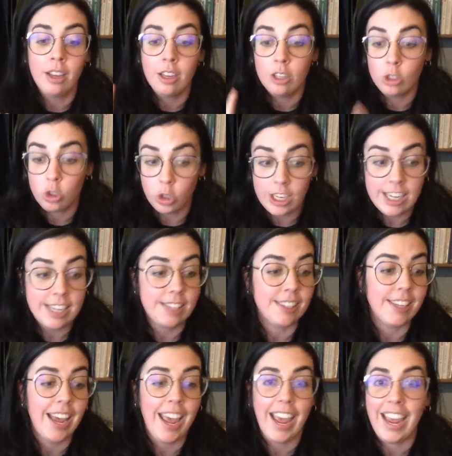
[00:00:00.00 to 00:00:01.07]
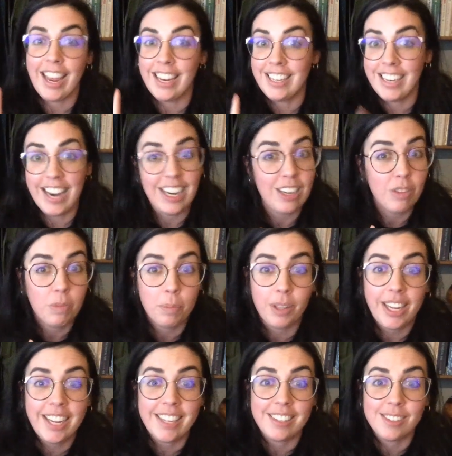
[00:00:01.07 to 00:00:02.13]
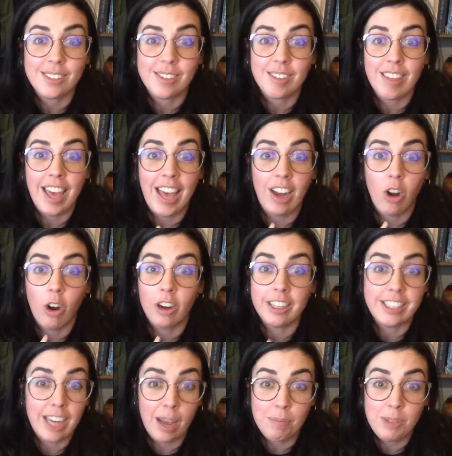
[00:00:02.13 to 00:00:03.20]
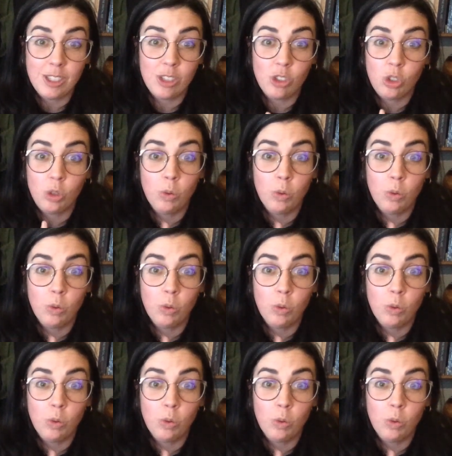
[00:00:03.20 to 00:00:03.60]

trees and native plants that are adapted to